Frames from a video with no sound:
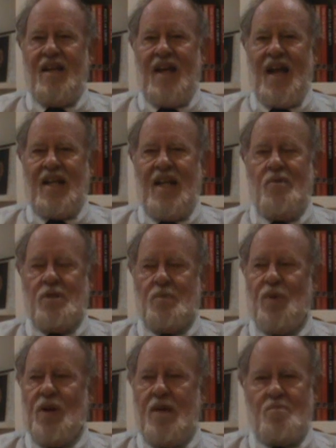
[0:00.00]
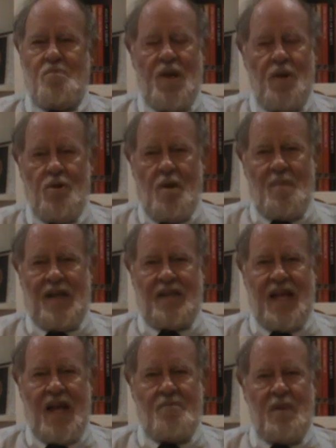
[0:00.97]
And he was pretty bitter about
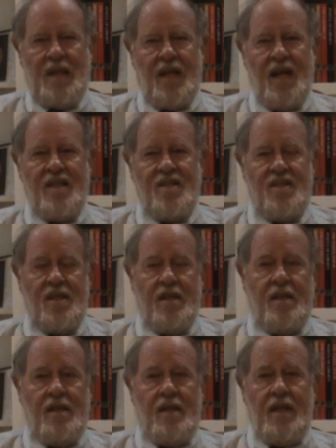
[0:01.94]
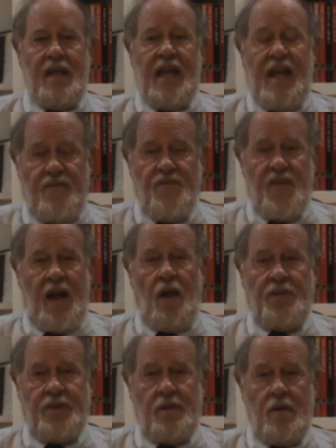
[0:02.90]
that because he
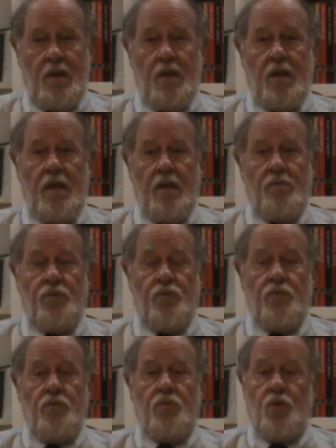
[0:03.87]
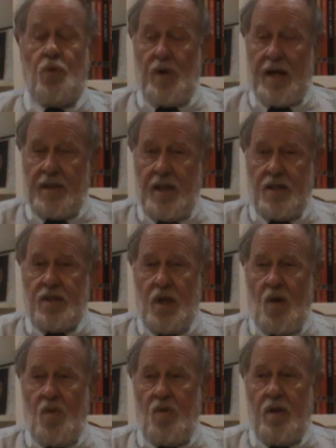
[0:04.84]
felt, correctly
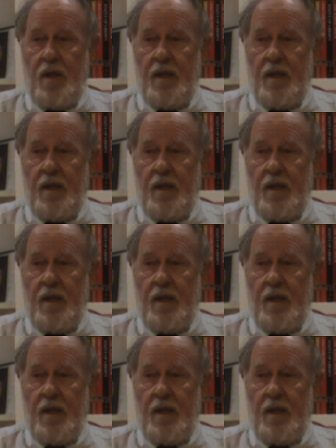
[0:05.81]
so,